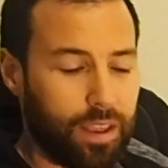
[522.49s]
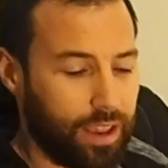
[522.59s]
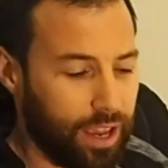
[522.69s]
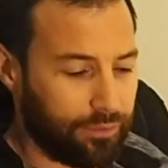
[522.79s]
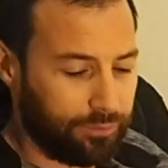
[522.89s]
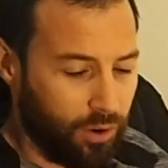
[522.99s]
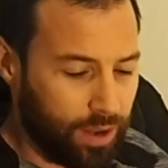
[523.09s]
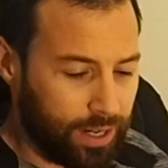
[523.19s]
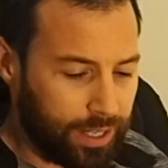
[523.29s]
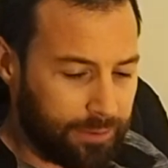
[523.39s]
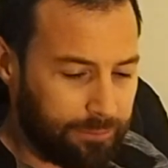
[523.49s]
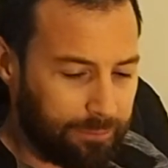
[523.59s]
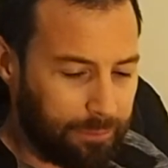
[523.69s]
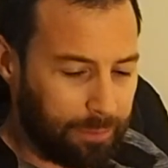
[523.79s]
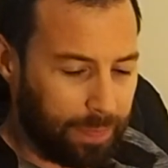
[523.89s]
And finally,
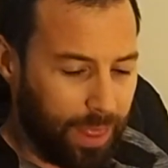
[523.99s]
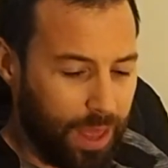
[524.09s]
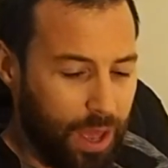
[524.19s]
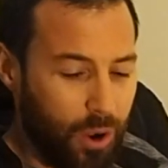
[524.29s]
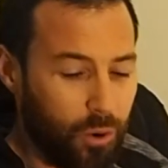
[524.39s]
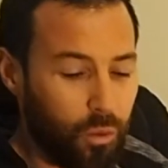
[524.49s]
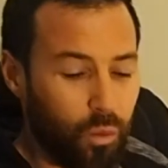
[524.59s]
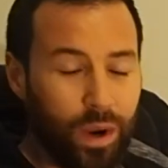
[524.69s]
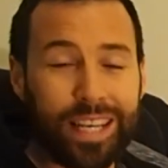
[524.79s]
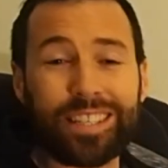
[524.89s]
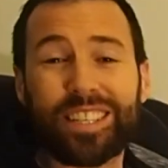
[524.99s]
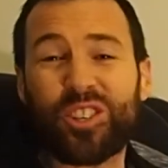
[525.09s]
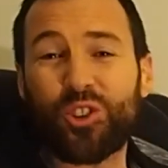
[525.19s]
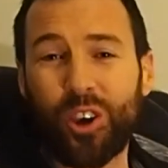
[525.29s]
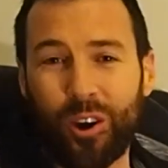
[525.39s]
when did
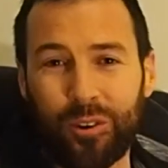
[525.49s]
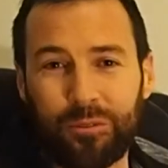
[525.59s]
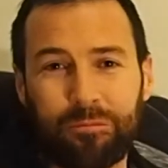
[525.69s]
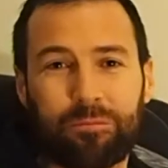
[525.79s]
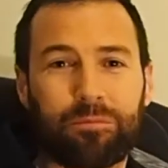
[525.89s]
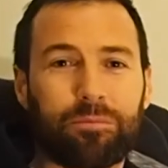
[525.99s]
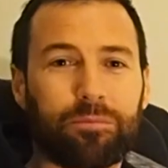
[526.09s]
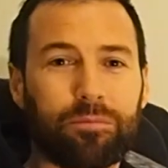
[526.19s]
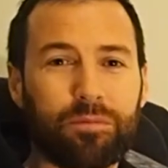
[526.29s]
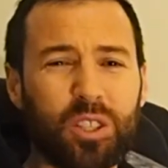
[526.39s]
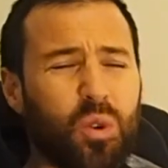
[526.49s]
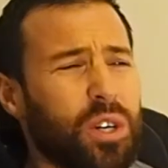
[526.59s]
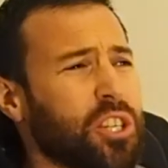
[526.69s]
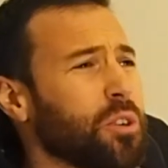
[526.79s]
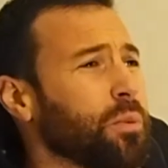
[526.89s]
you go? It's a
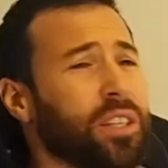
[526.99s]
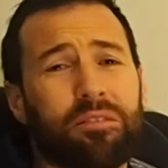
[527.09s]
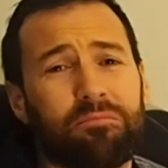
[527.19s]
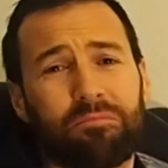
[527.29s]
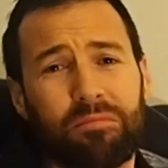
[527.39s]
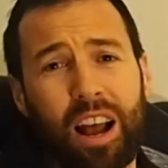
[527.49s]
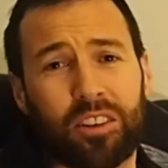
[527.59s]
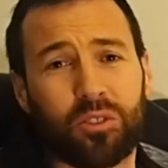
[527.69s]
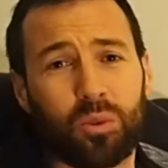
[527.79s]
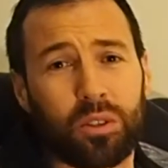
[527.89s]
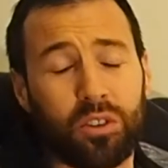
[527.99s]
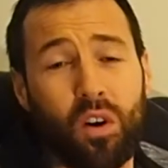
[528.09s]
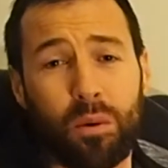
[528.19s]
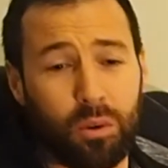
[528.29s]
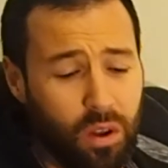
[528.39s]
question we ask all the
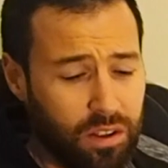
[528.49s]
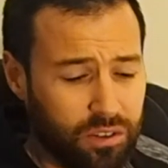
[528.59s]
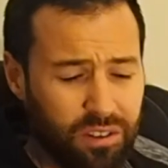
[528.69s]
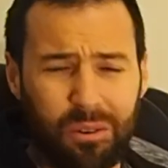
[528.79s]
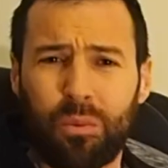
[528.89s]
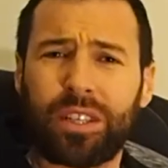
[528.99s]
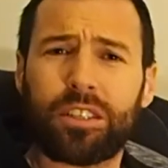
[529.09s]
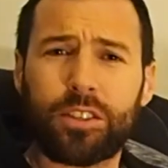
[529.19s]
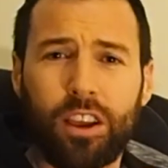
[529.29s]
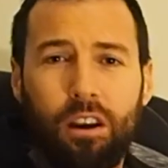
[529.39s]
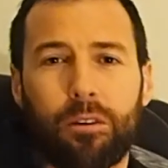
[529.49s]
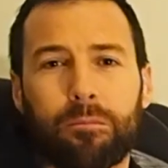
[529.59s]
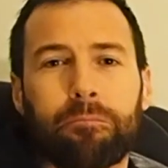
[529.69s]
time, well I do. Oh, when did you go?